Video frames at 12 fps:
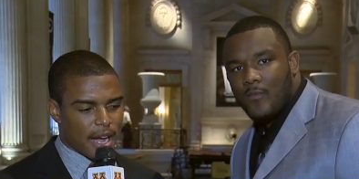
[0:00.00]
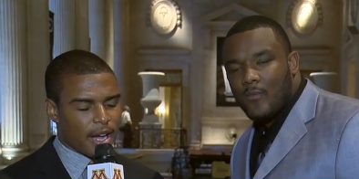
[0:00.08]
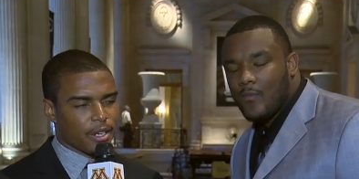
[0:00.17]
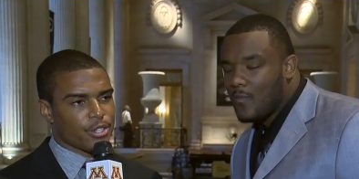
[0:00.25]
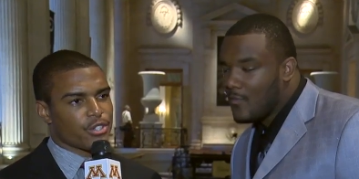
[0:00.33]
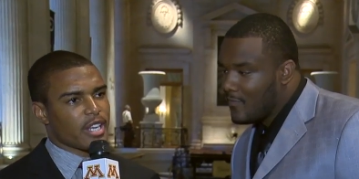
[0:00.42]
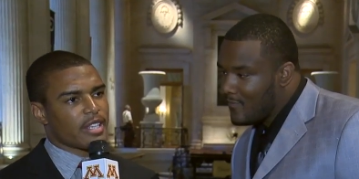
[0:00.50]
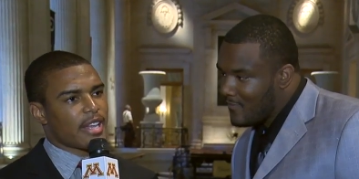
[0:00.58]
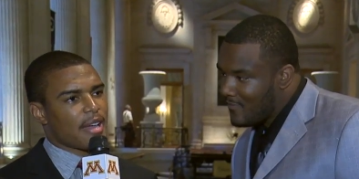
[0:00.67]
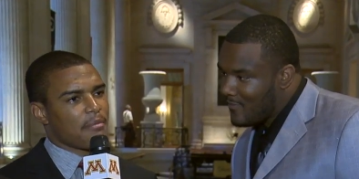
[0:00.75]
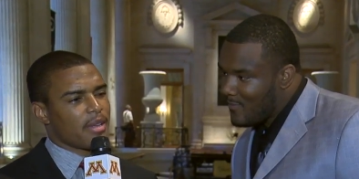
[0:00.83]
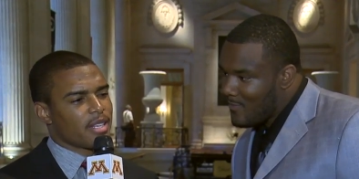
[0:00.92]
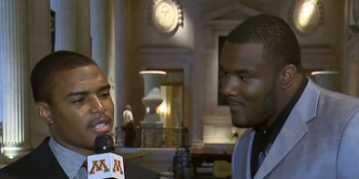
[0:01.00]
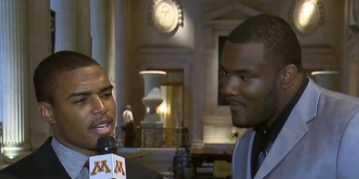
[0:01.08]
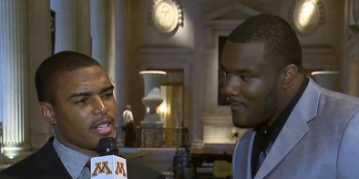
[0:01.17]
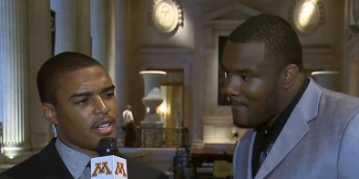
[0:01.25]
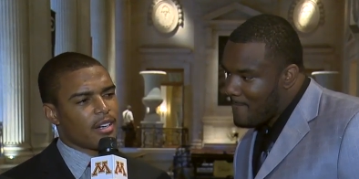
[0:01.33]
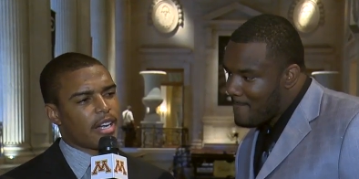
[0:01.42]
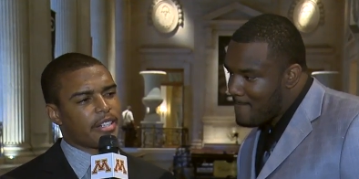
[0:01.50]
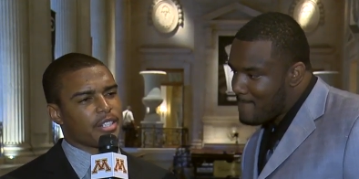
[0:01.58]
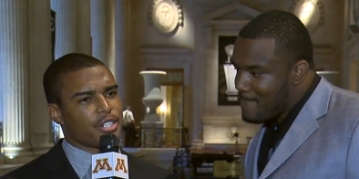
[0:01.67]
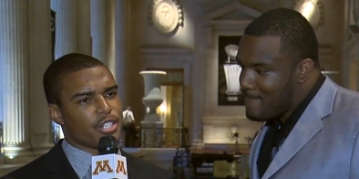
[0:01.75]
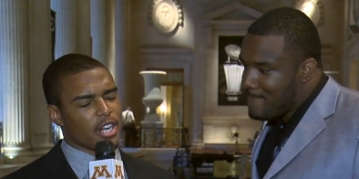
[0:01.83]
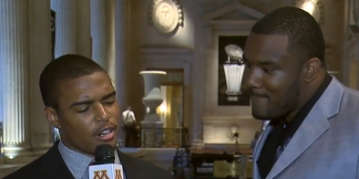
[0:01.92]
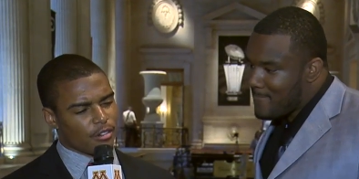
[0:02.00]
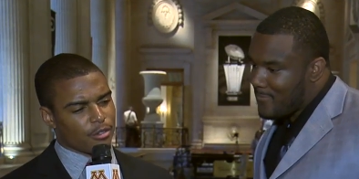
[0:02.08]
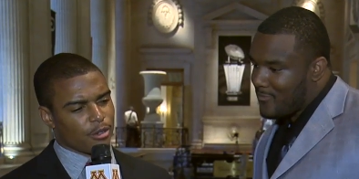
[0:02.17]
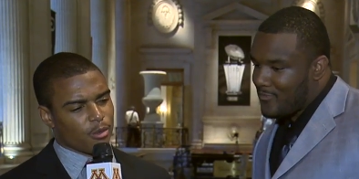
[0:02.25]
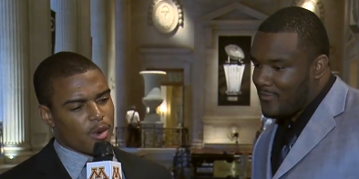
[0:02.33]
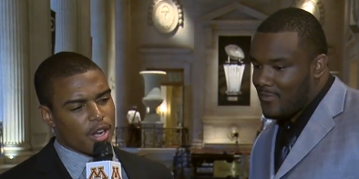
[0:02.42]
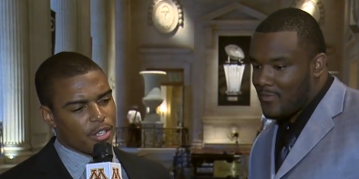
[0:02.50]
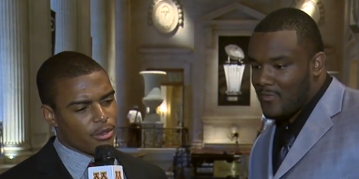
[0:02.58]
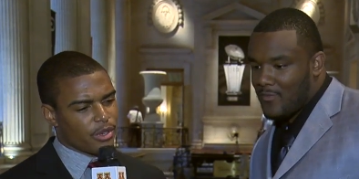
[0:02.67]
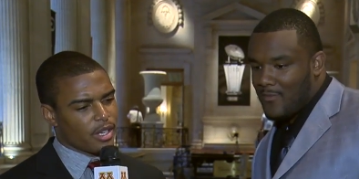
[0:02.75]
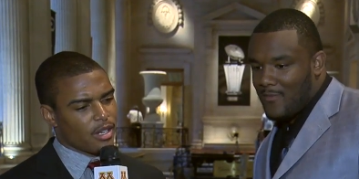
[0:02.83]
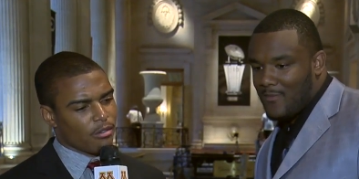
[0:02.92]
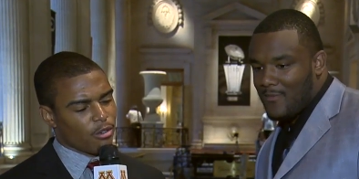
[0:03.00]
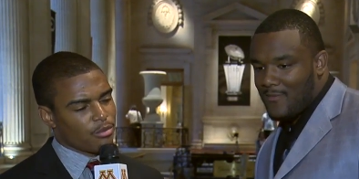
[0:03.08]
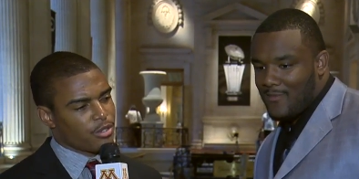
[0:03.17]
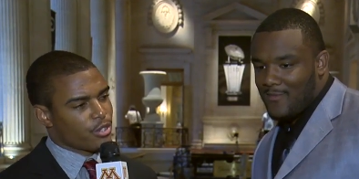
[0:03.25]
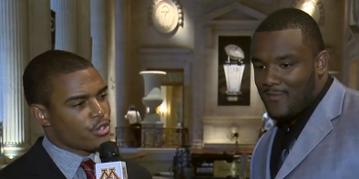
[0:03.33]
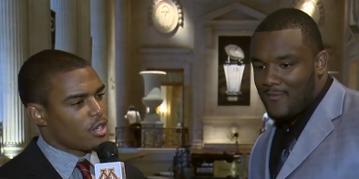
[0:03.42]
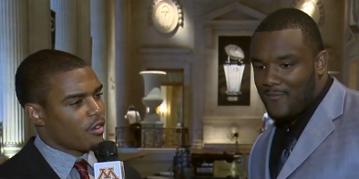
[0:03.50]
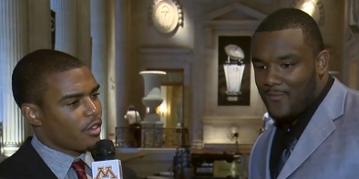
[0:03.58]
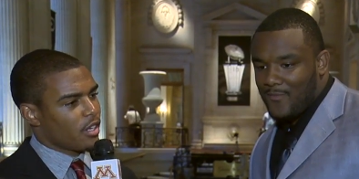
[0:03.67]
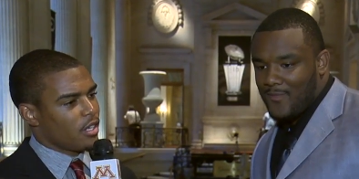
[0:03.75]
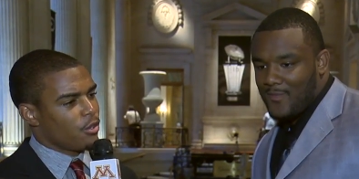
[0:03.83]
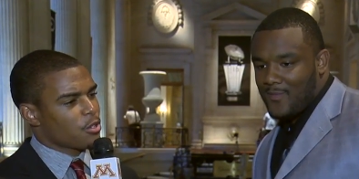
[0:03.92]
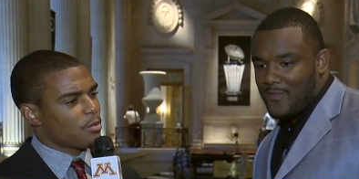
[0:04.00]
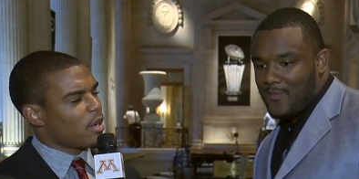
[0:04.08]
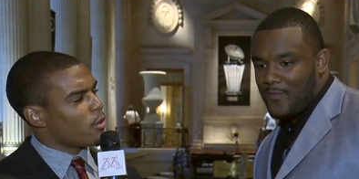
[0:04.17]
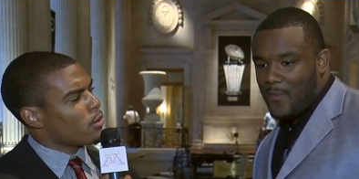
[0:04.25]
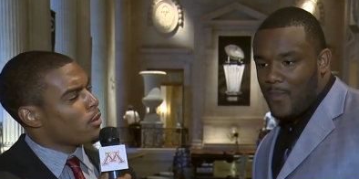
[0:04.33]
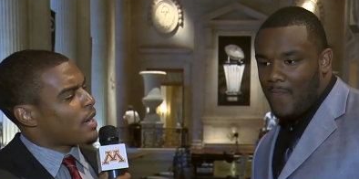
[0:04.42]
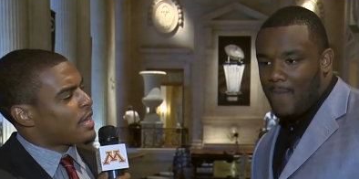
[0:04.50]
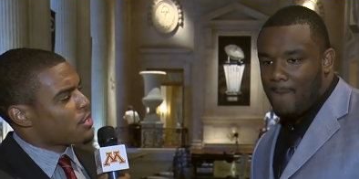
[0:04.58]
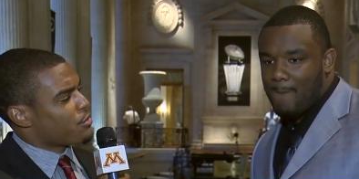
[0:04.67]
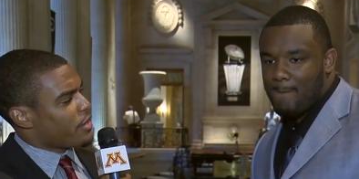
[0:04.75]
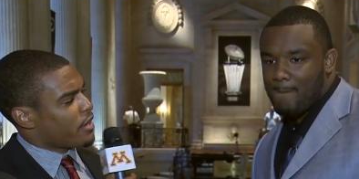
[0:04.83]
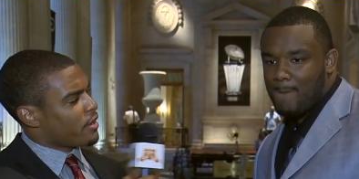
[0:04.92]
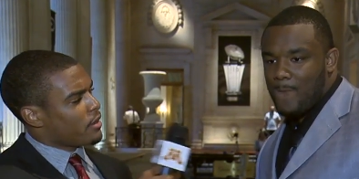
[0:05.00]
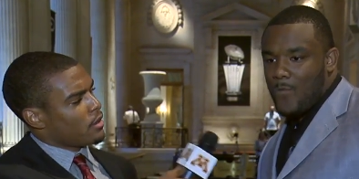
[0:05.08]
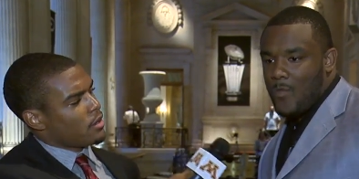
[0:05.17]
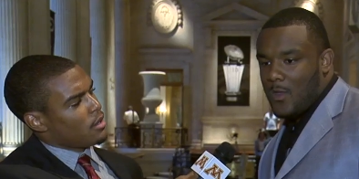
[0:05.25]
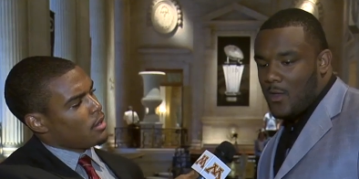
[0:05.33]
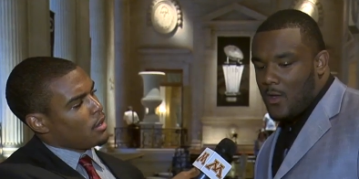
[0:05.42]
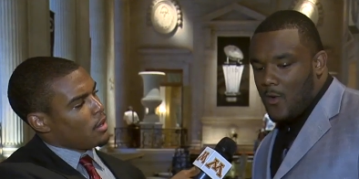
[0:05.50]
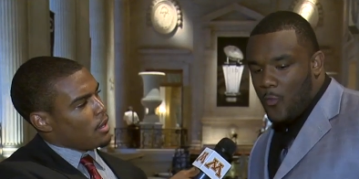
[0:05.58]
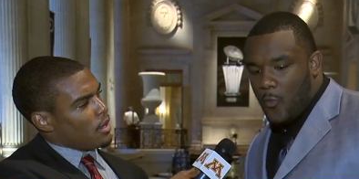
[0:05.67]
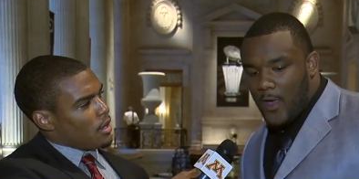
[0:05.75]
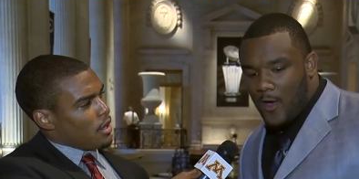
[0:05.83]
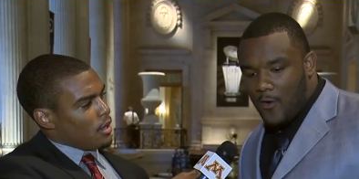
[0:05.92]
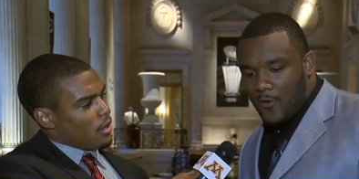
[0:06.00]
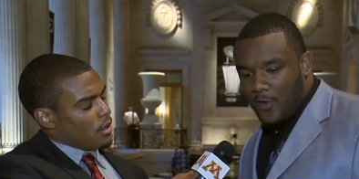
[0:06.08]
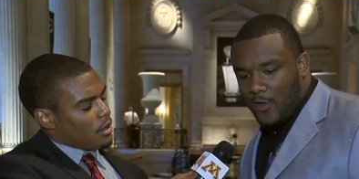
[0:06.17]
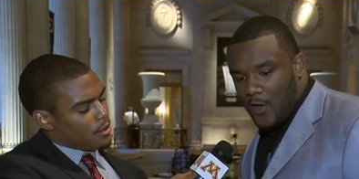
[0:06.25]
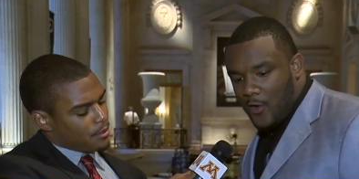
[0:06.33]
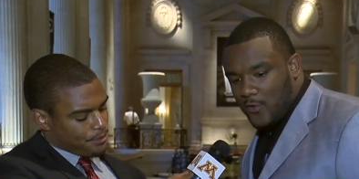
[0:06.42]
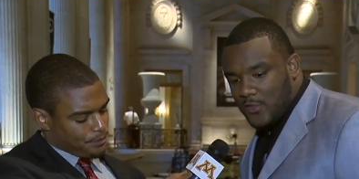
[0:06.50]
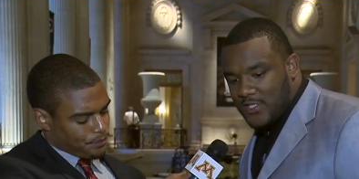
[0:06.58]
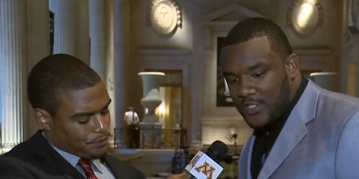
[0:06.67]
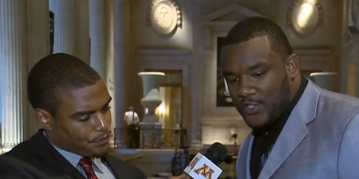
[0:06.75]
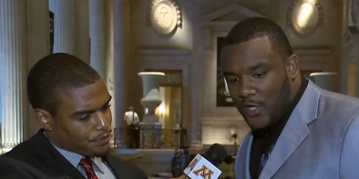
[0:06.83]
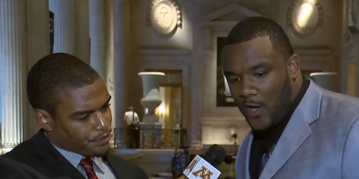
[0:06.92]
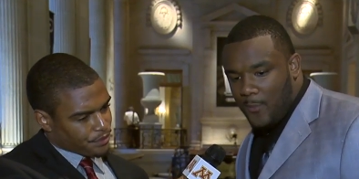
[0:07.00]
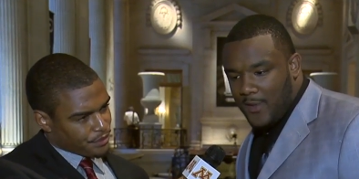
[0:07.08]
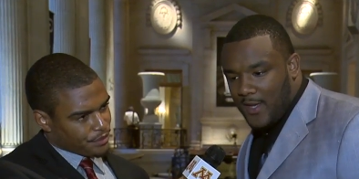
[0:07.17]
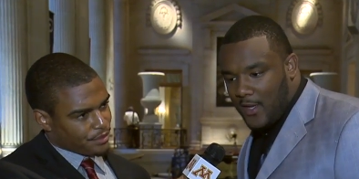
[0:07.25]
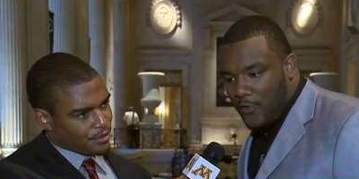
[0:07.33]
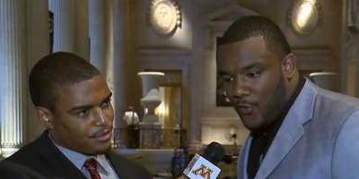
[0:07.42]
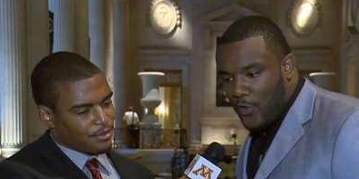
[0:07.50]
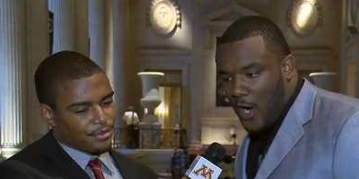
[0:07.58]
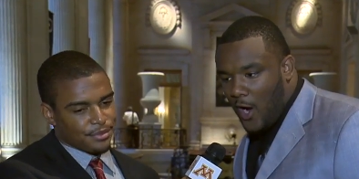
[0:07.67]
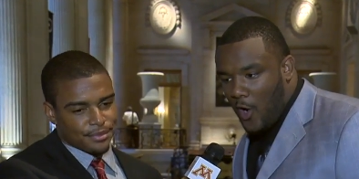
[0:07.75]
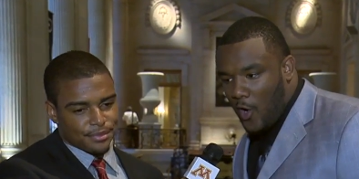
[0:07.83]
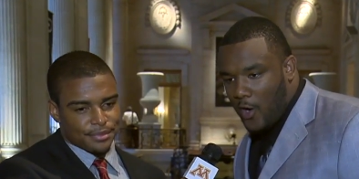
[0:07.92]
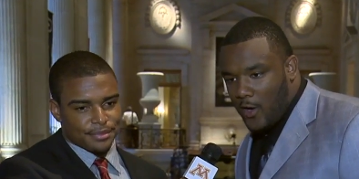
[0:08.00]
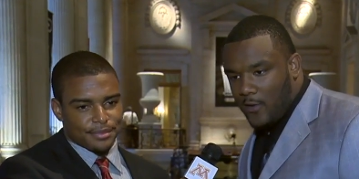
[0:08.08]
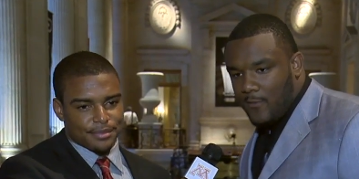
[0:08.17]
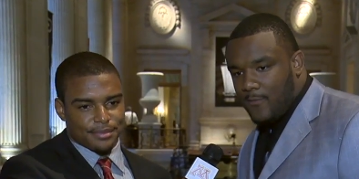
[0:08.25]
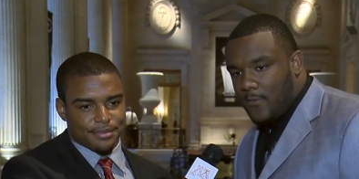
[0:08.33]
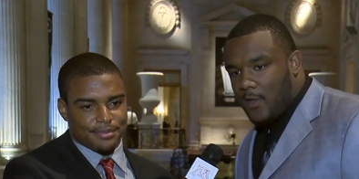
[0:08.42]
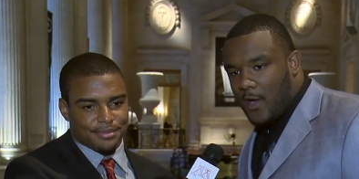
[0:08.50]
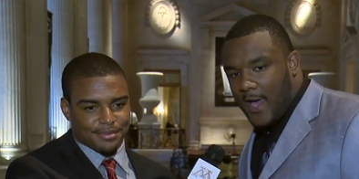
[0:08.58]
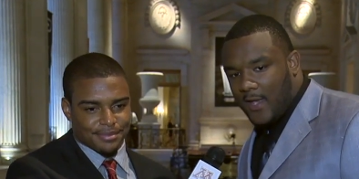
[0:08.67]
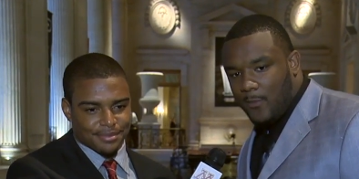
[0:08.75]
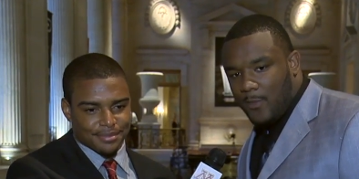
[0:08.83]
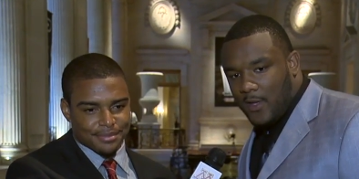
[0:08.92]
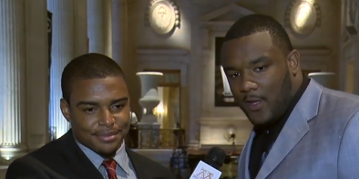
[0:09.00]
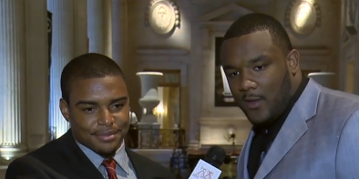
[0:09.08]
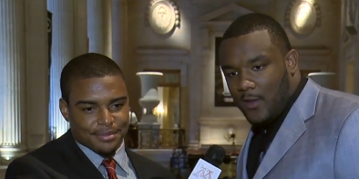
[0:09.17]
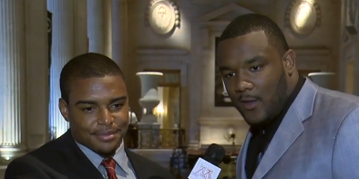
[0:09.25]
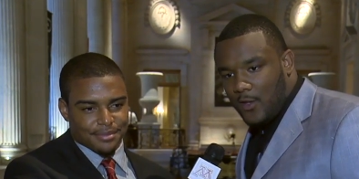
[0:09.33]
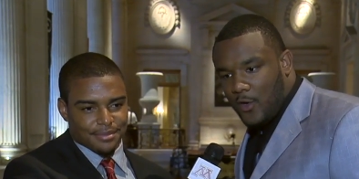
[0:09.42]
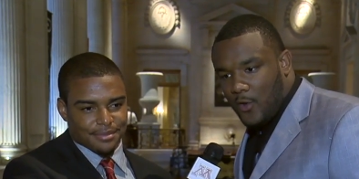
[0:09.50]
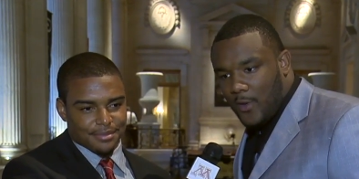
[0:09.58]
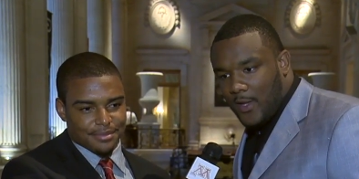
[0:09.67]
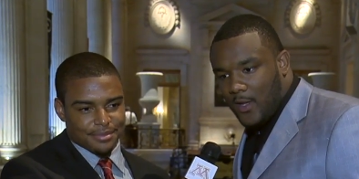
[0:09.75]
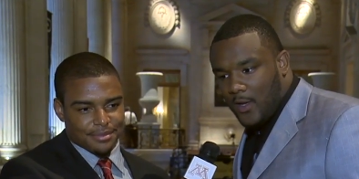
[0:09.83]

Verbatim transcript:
Speaker 1: I understand that me and Donnell had to share a room while you get a room to yourself. Can you
Speaker 2: explain why that's fair? Well, you know, since y'all being who y'all are, y'all had to be, you know, in